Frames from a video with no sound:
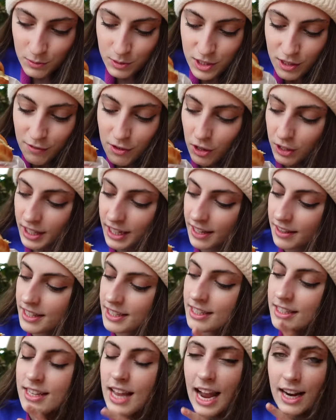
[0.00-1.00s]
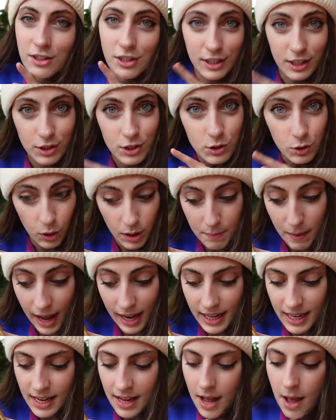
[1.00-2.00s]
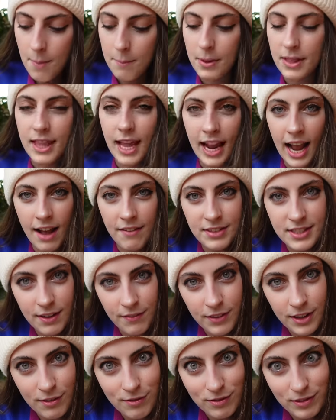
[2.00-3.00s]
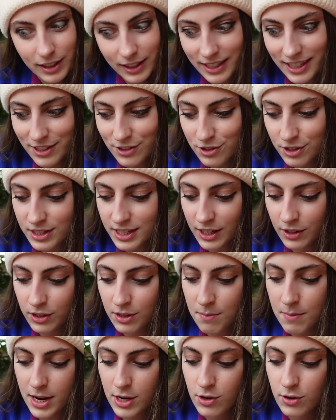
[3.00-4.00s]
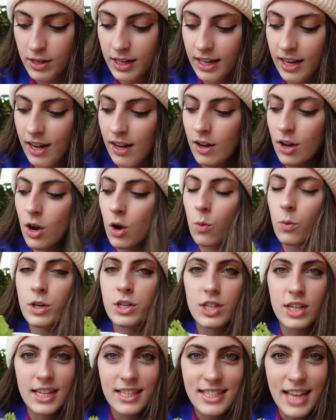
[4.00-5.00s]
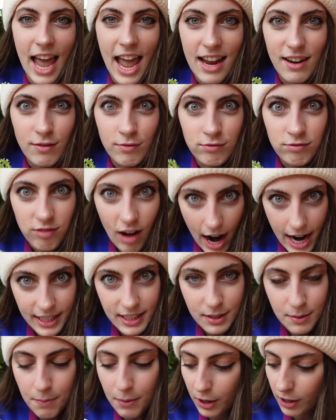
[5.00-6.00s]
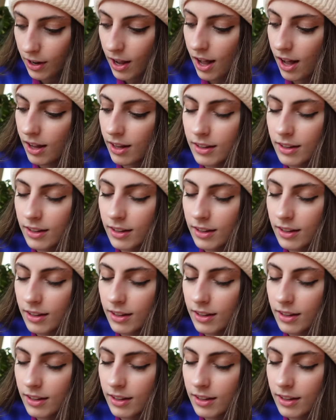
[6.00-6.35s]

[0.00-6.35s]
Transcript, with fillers: which I've got here. This is actually a soy patty, but they have something really interesting on the menu here, which is a rice burger.